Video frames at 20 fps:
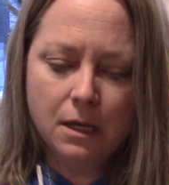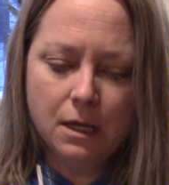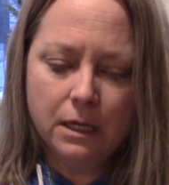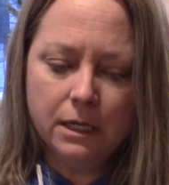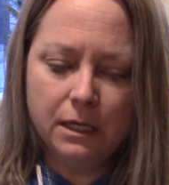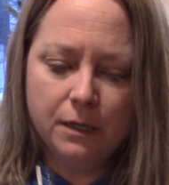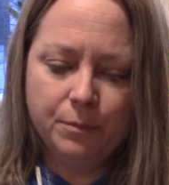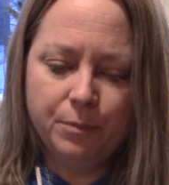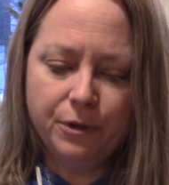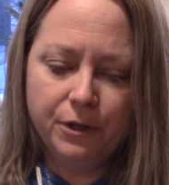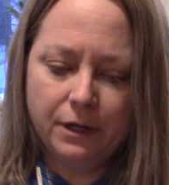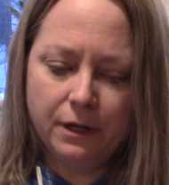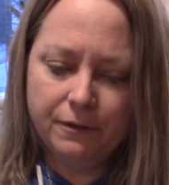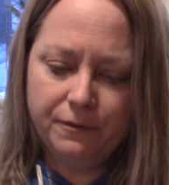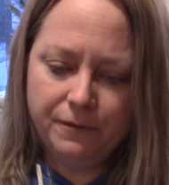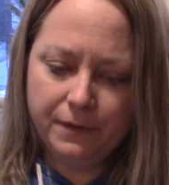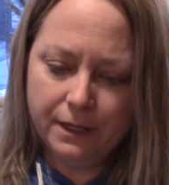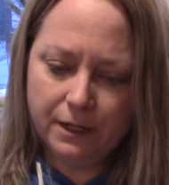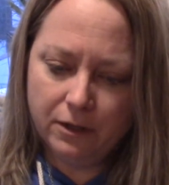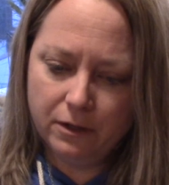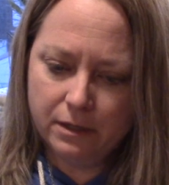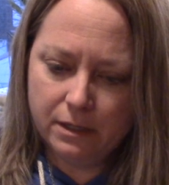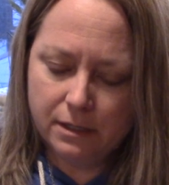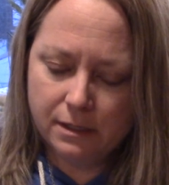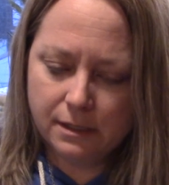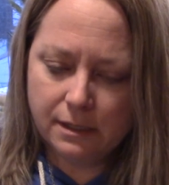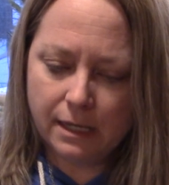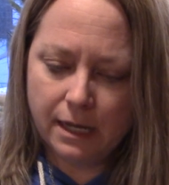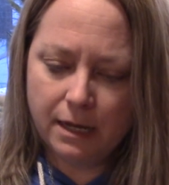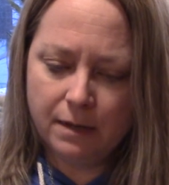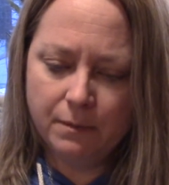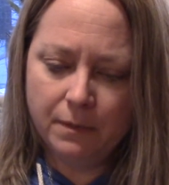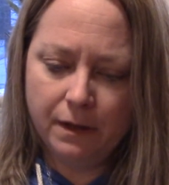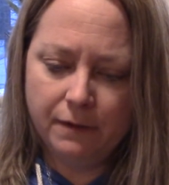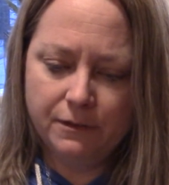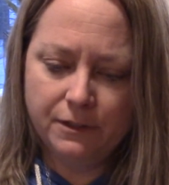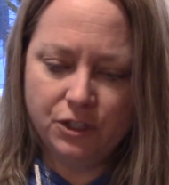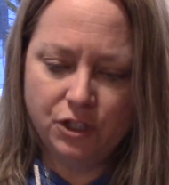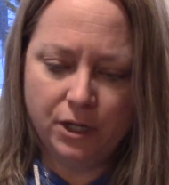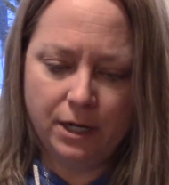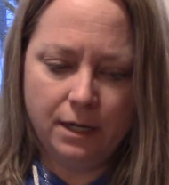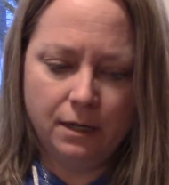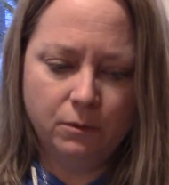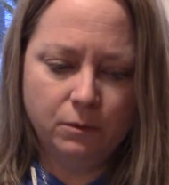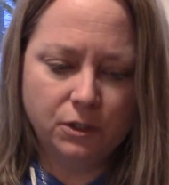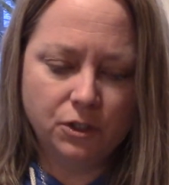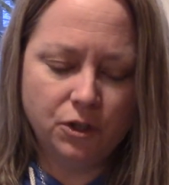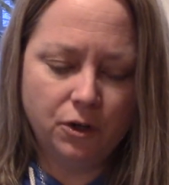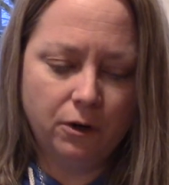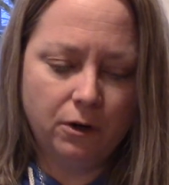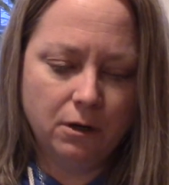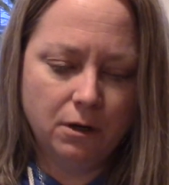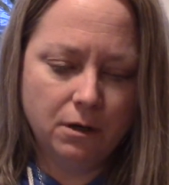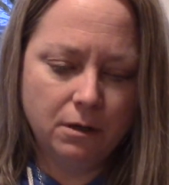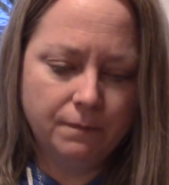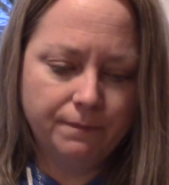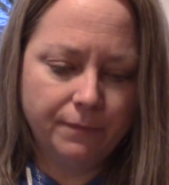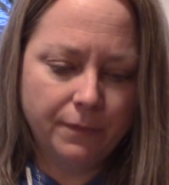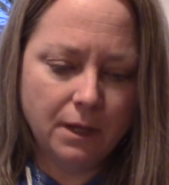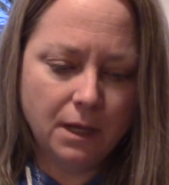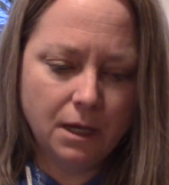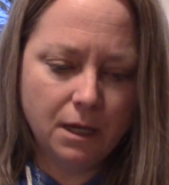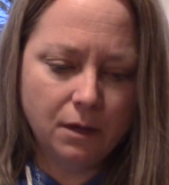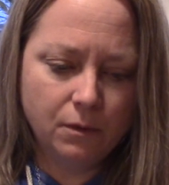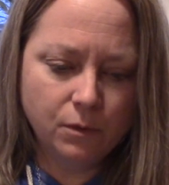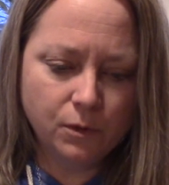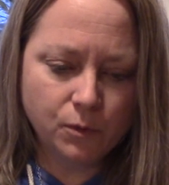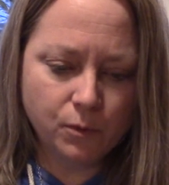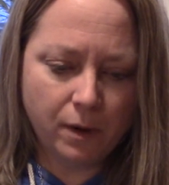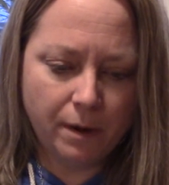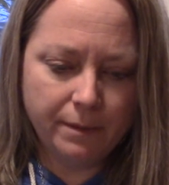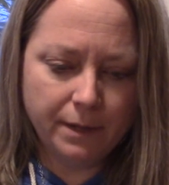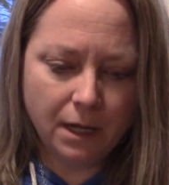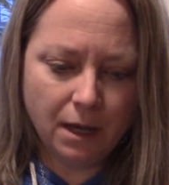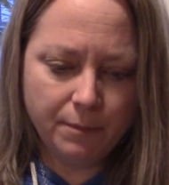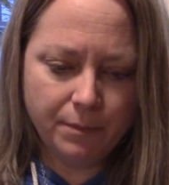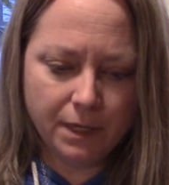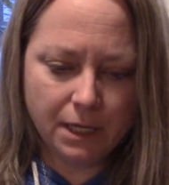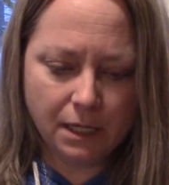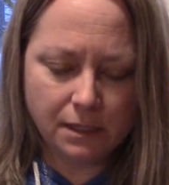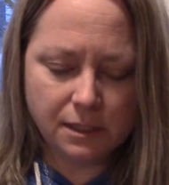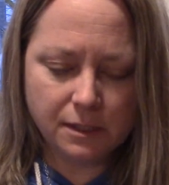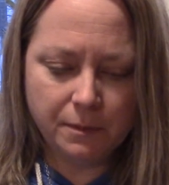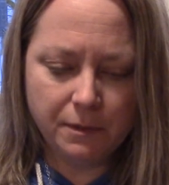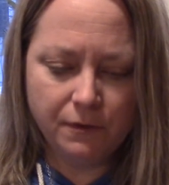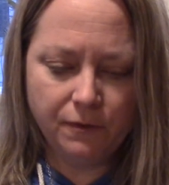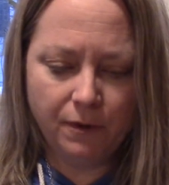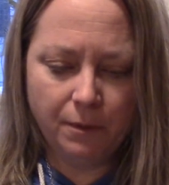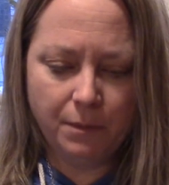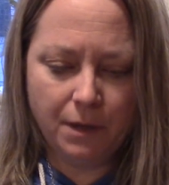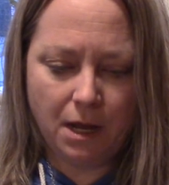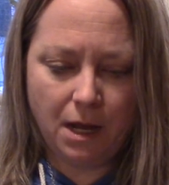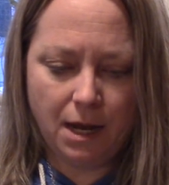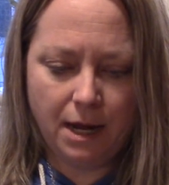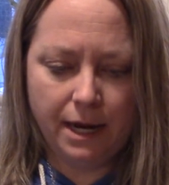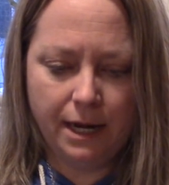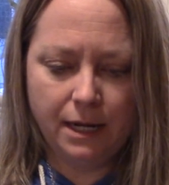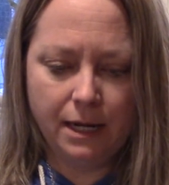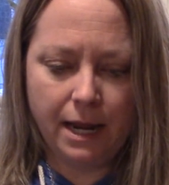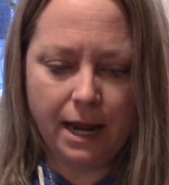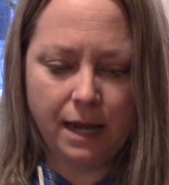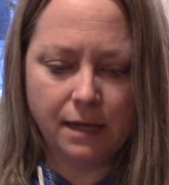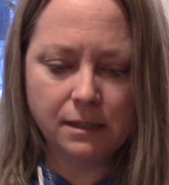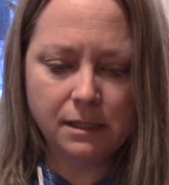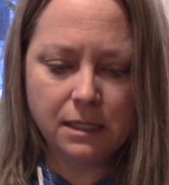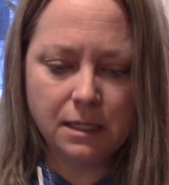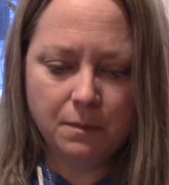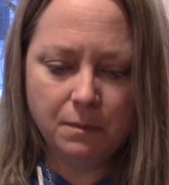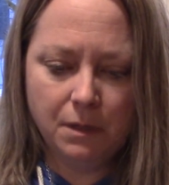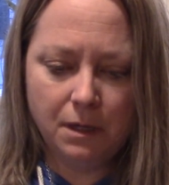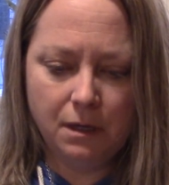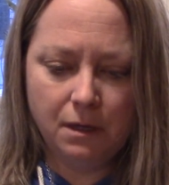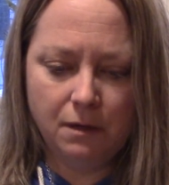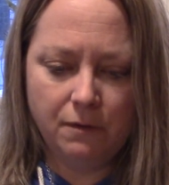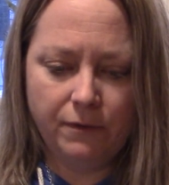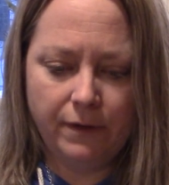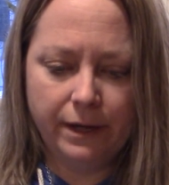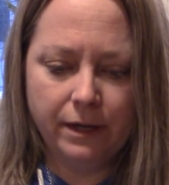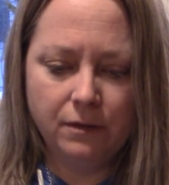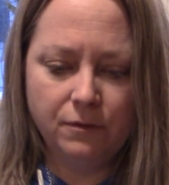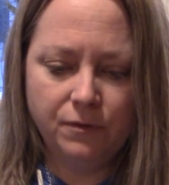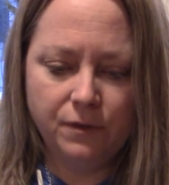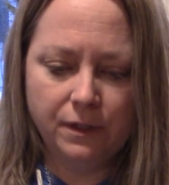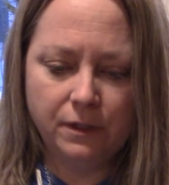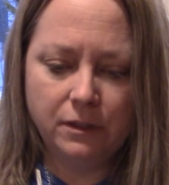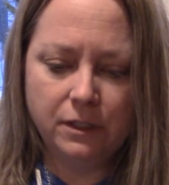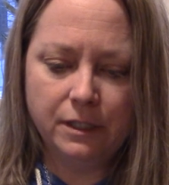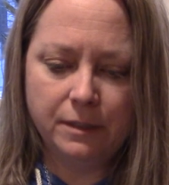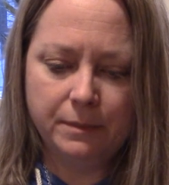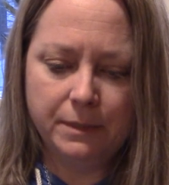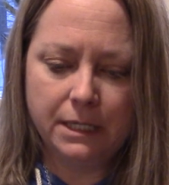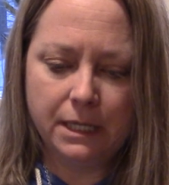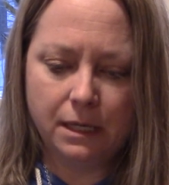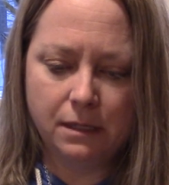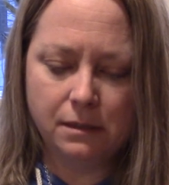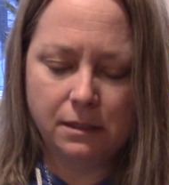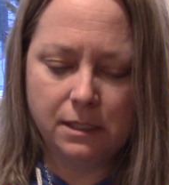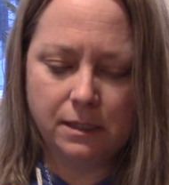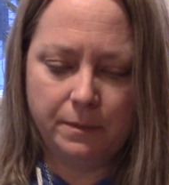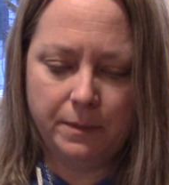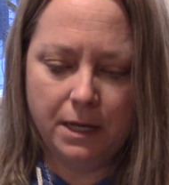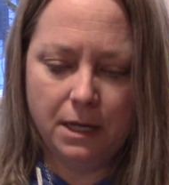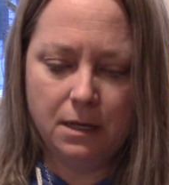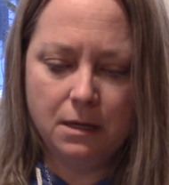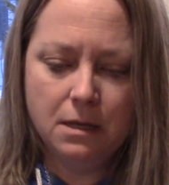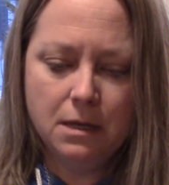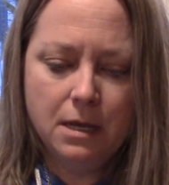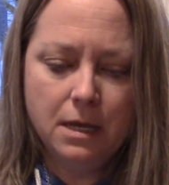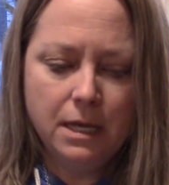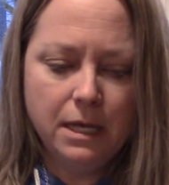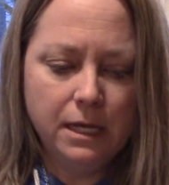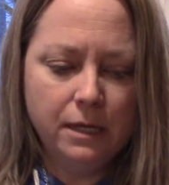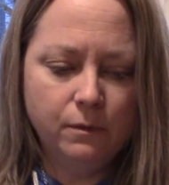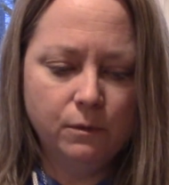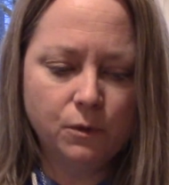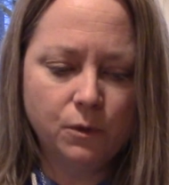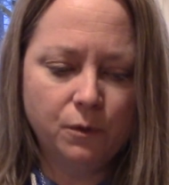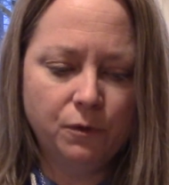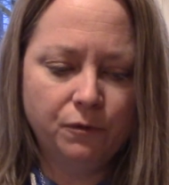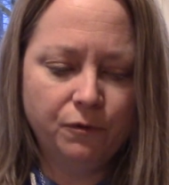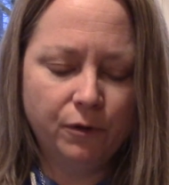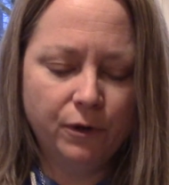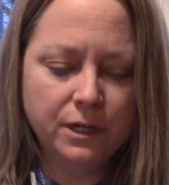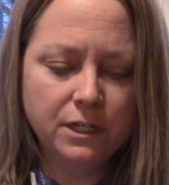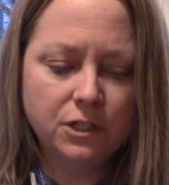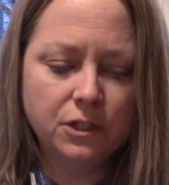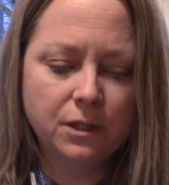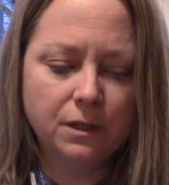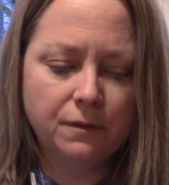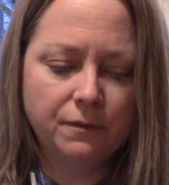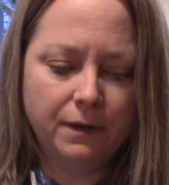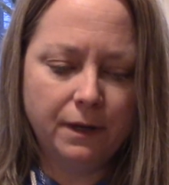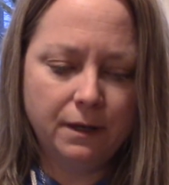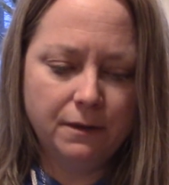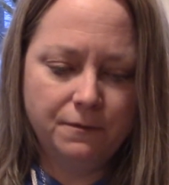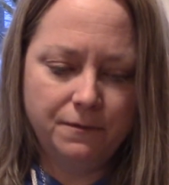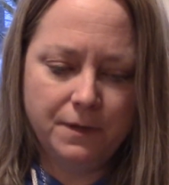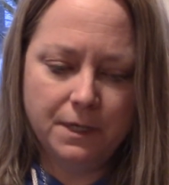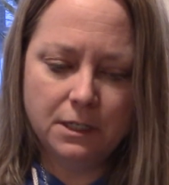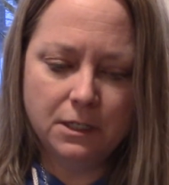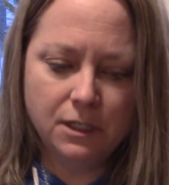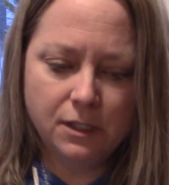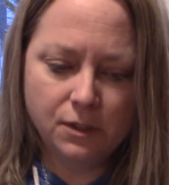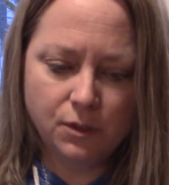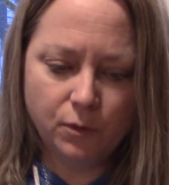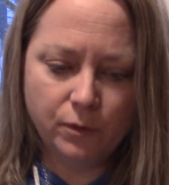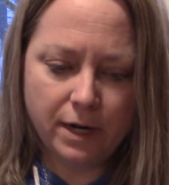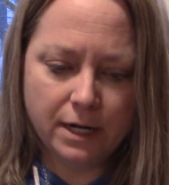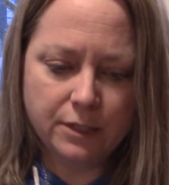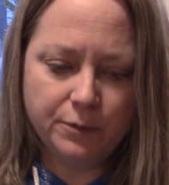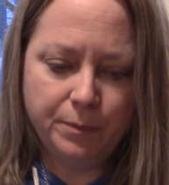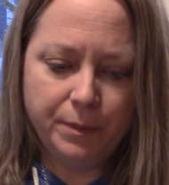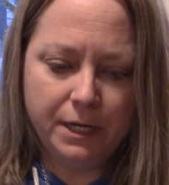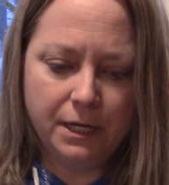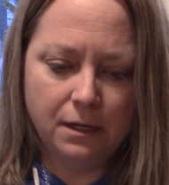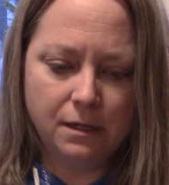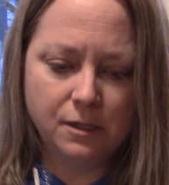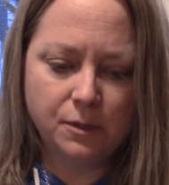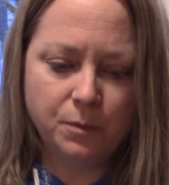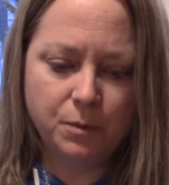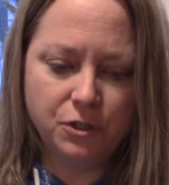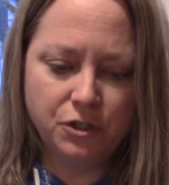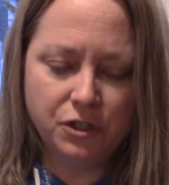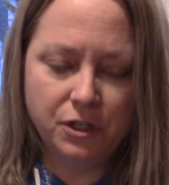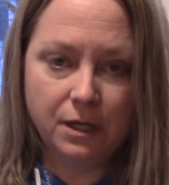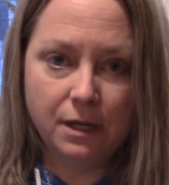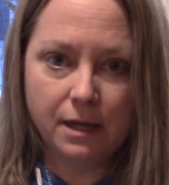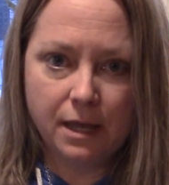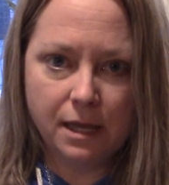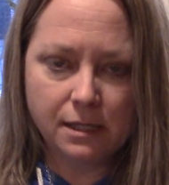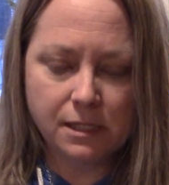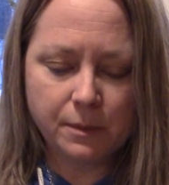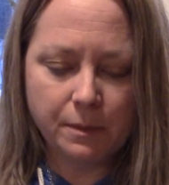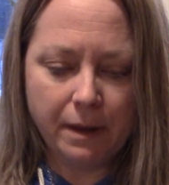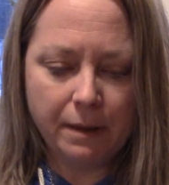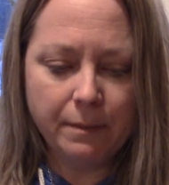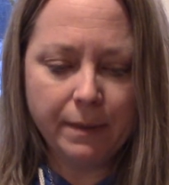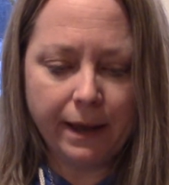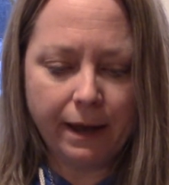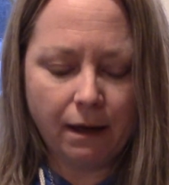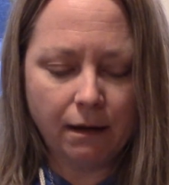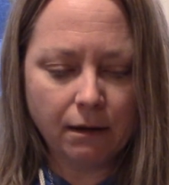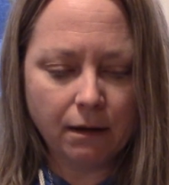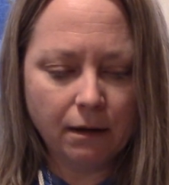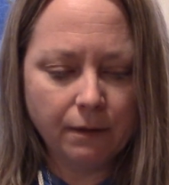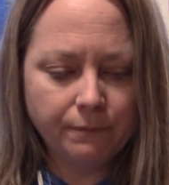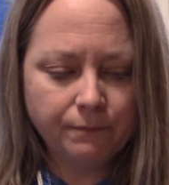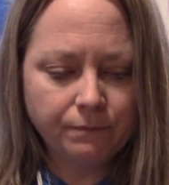He put a finger inside my vagina, which hurt. He was rubbing up against me from behind, asking me if I could feel him against me. He was referring to if I could feel his erect penis pushing against my back.